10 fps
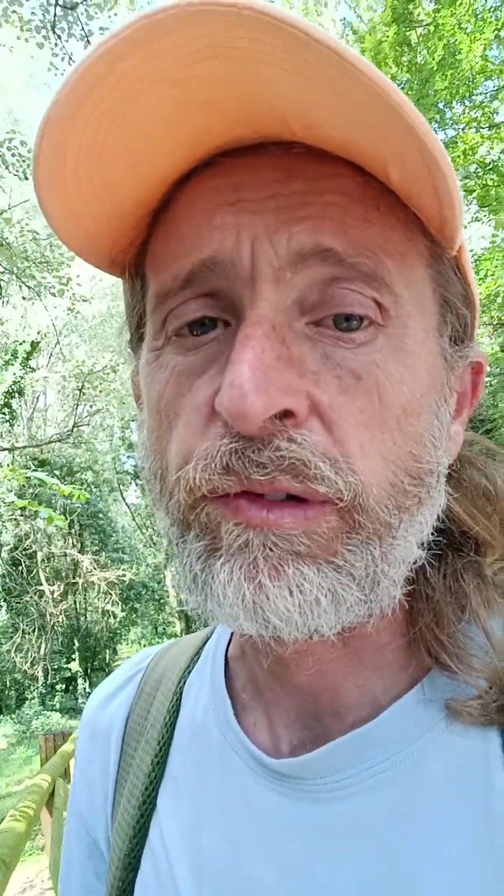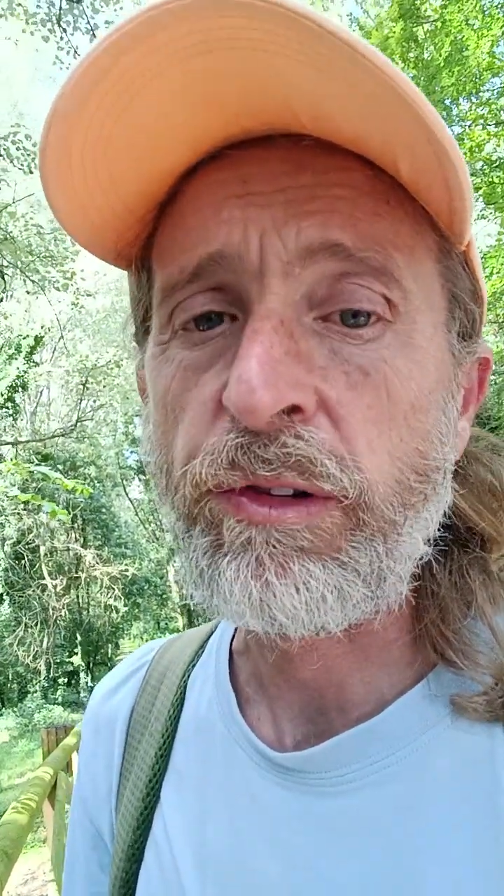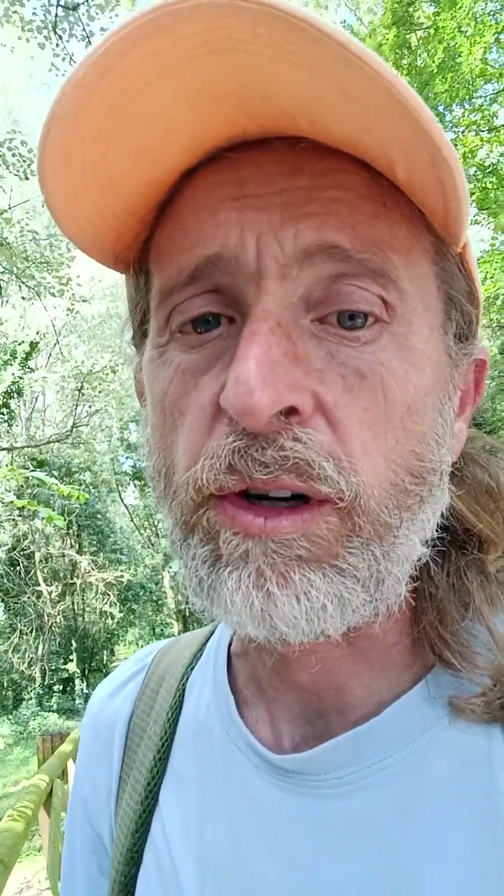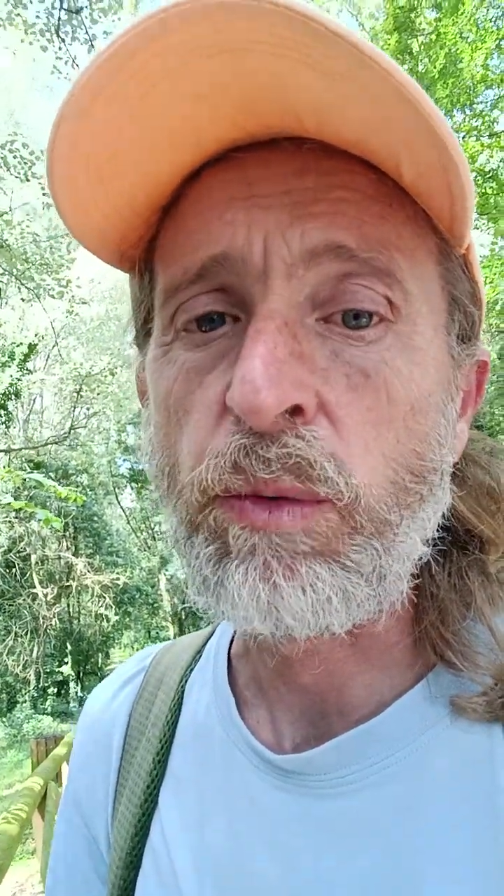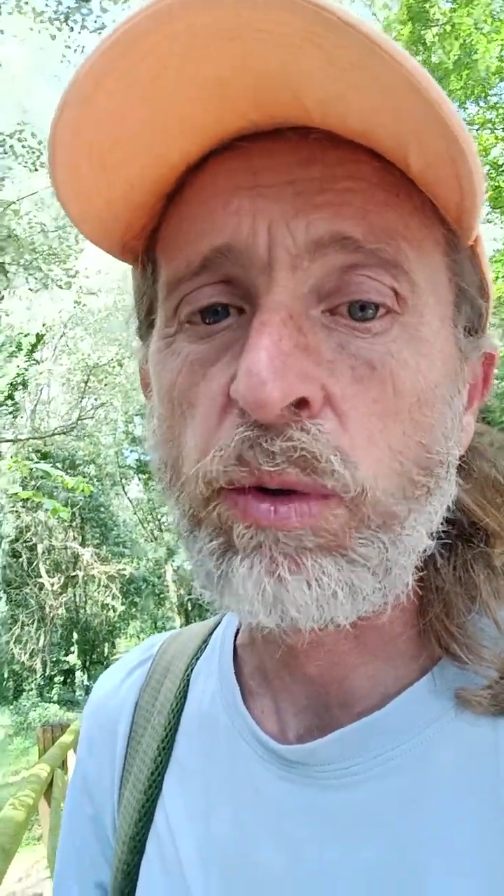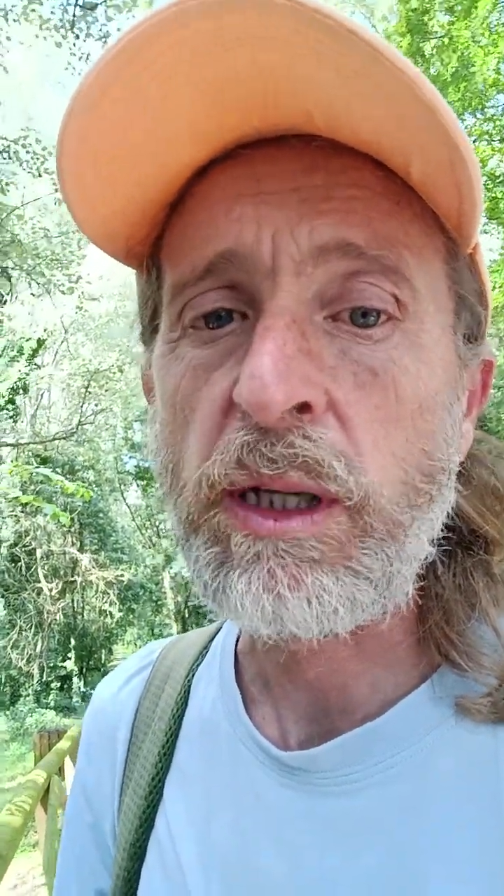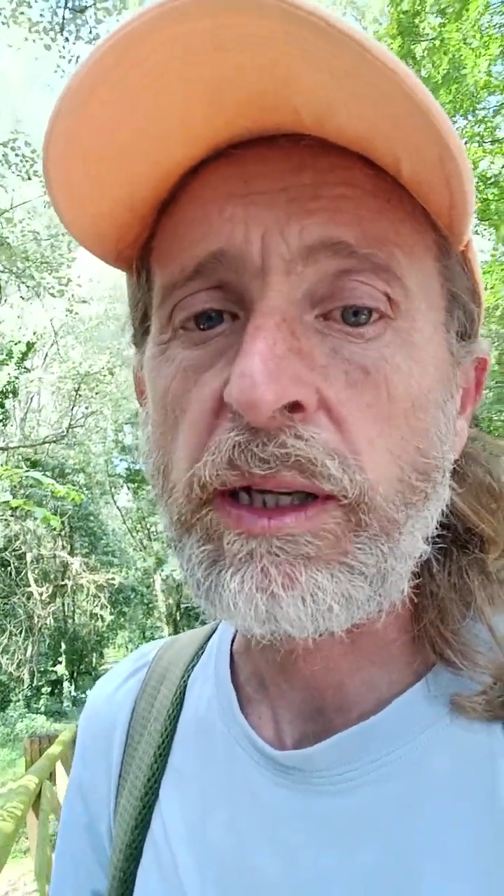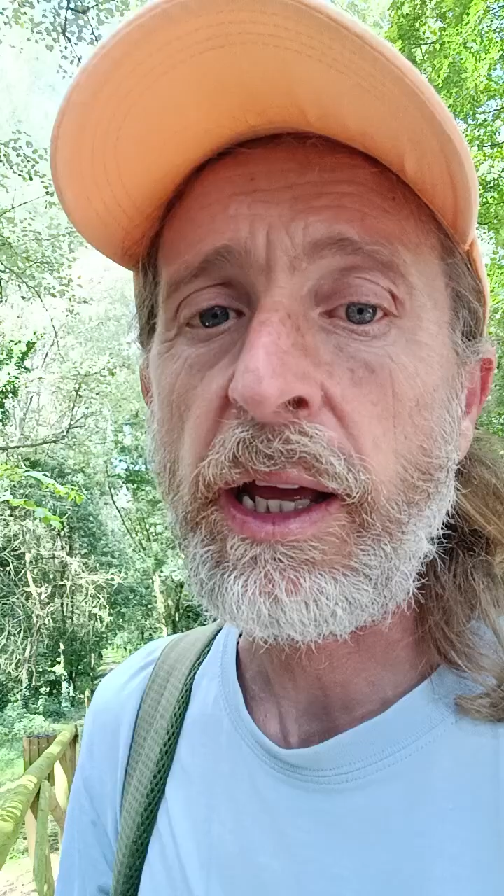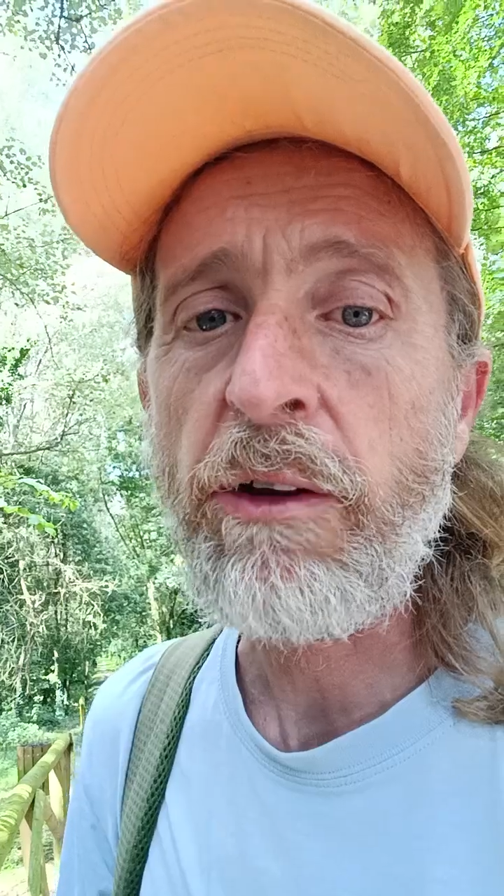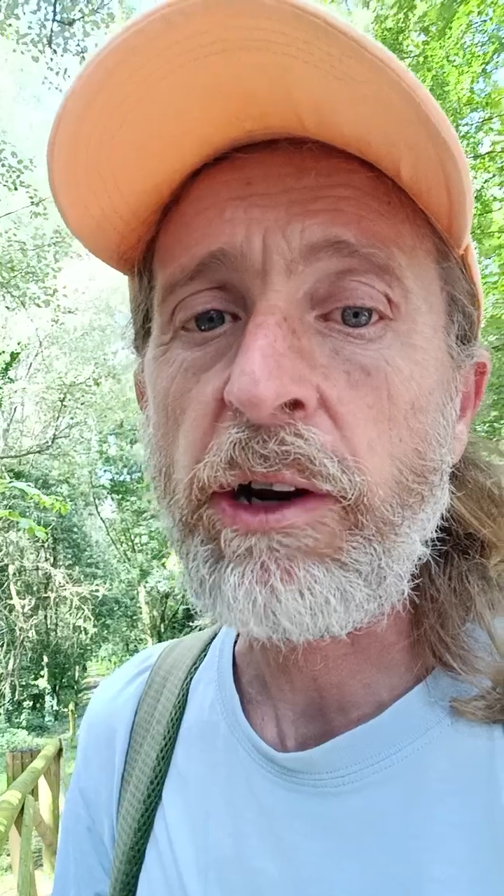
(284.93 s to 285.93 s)
for a
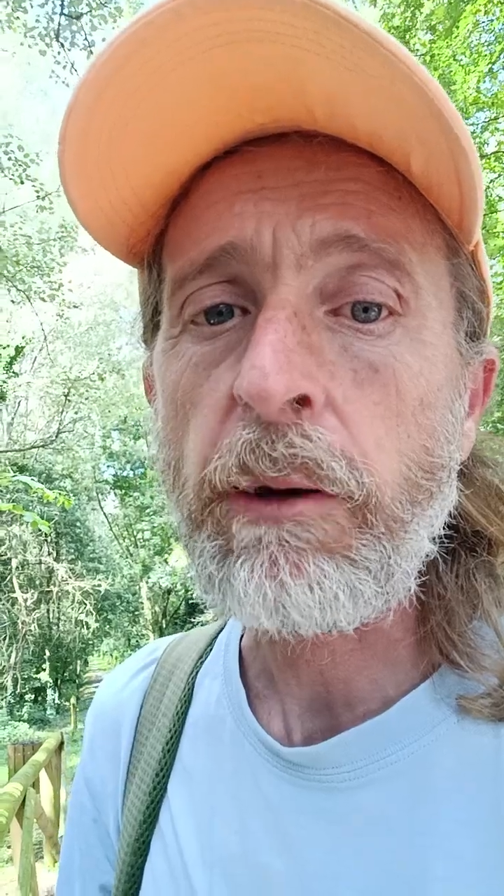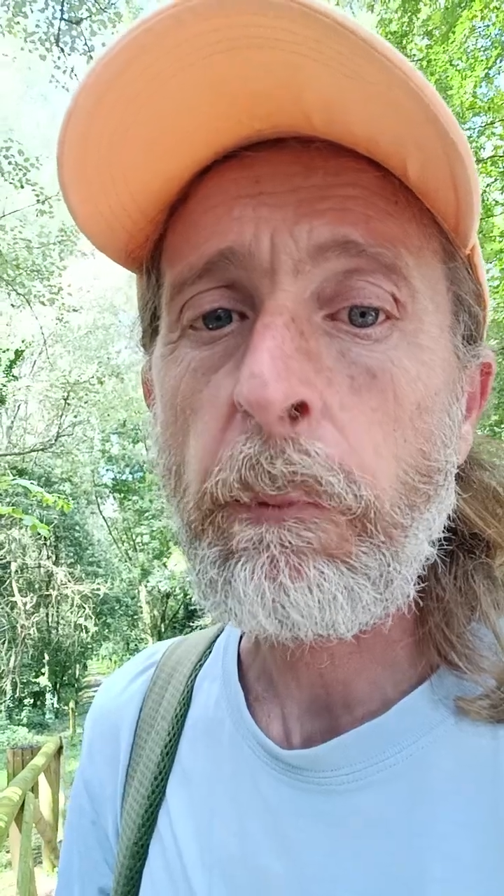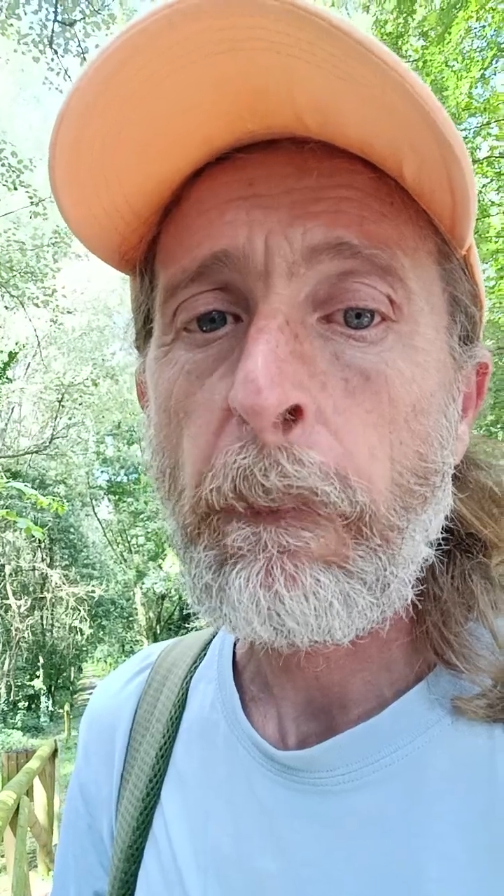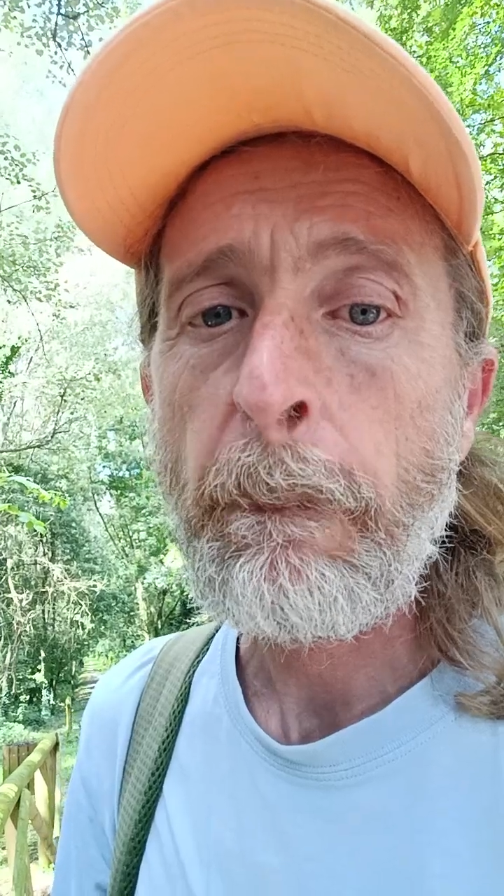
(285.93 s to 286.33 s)
woodland area,